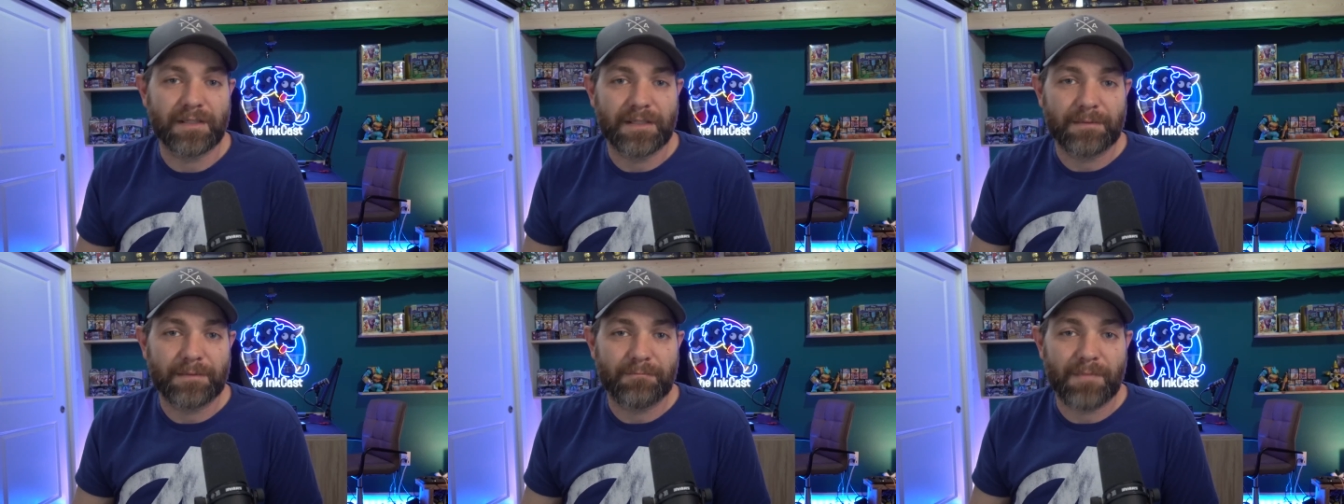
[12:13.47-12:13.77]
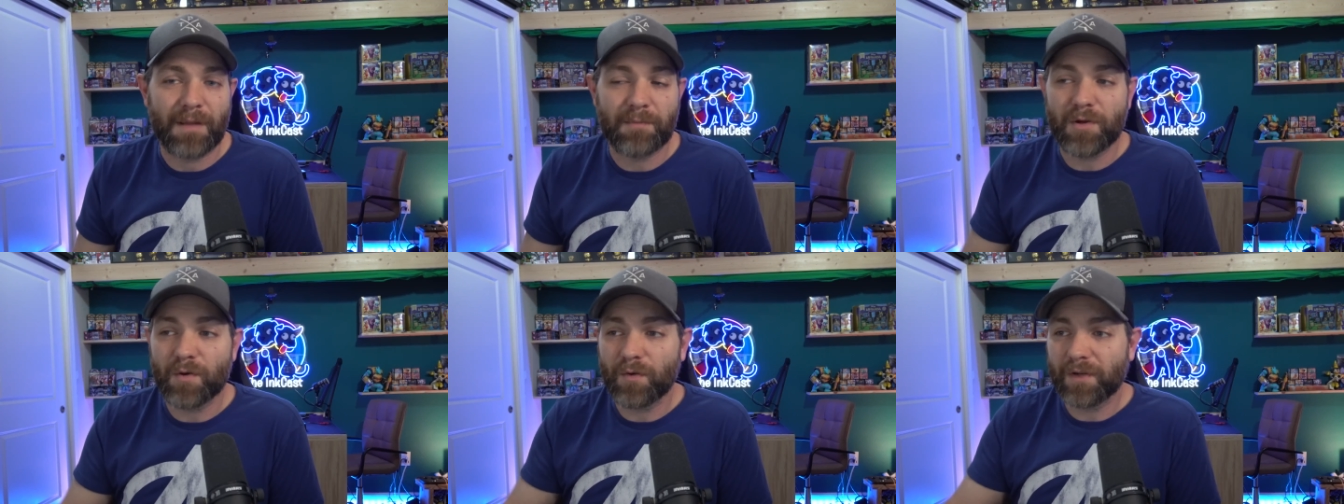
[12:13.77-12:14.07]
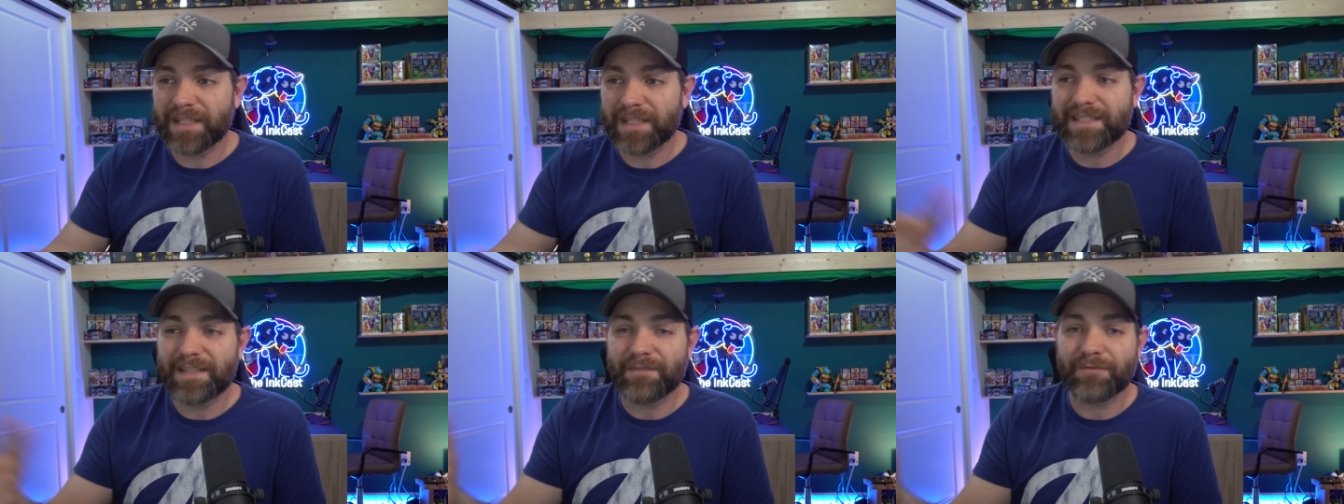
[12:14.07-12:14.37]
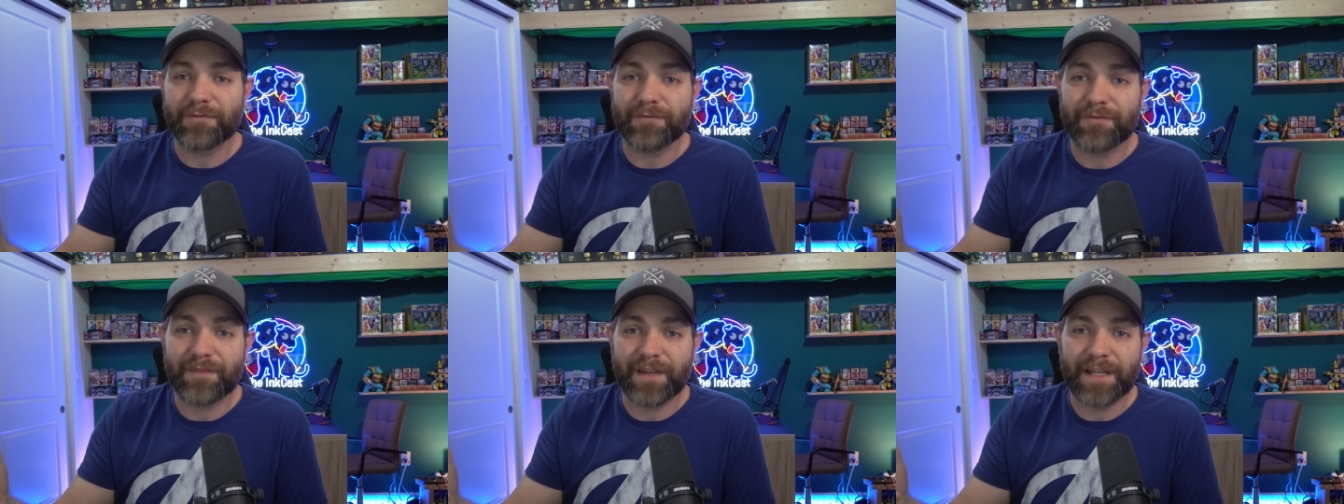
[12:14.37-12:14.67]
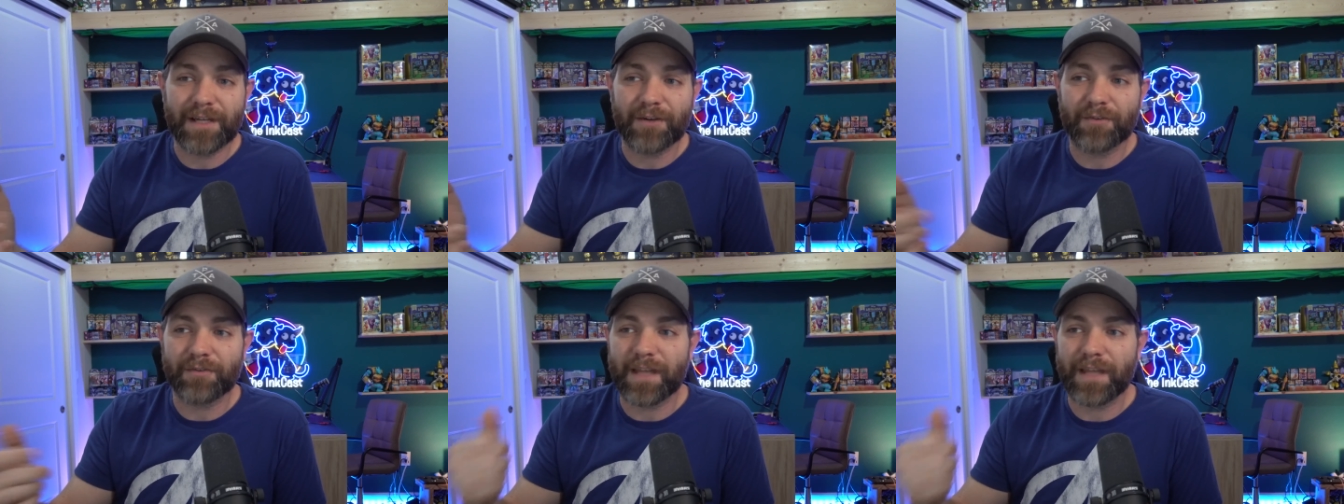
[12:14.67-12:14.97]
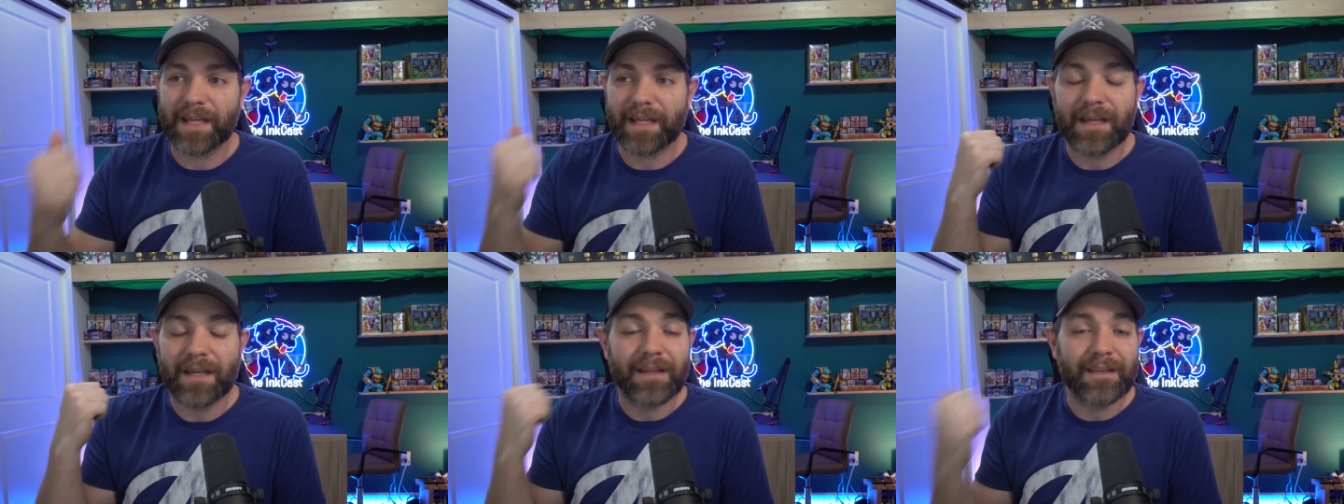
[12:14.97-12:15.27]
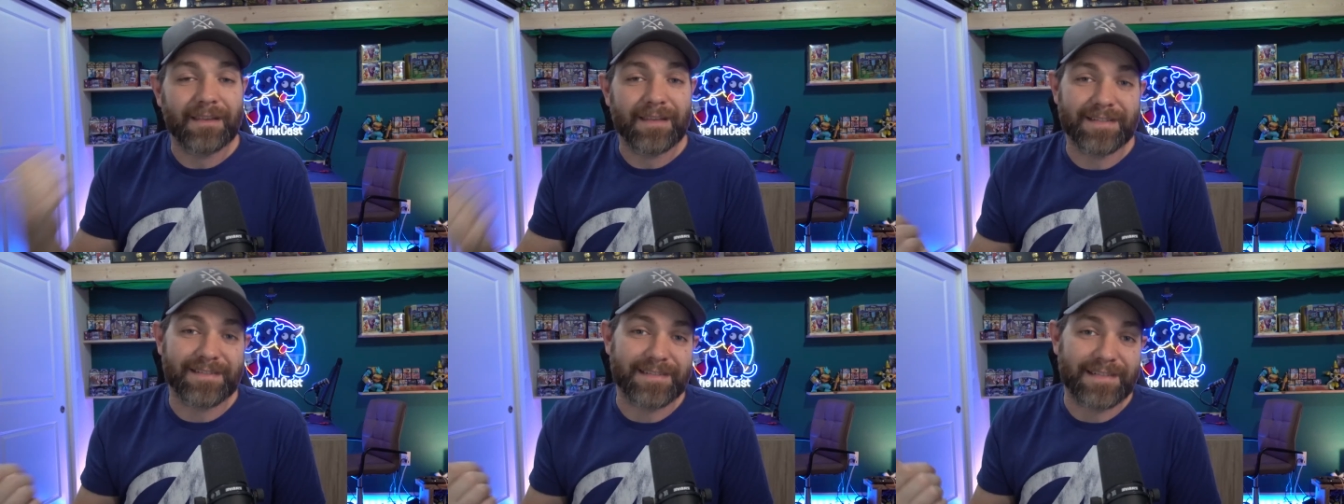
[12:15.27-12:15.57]
Maybe you want a different video like
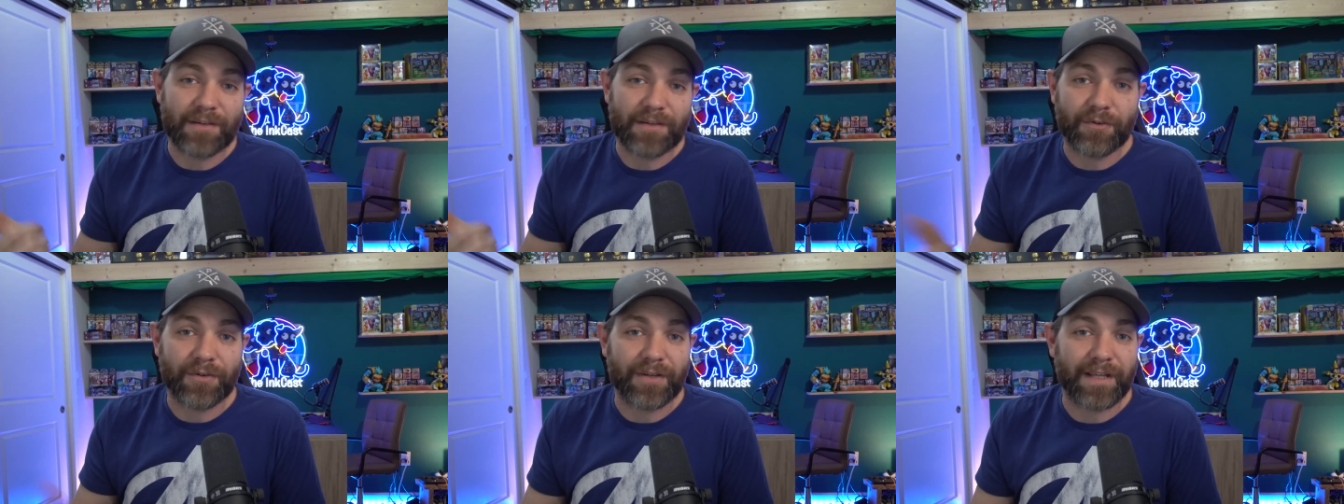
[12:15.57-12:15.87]
the 0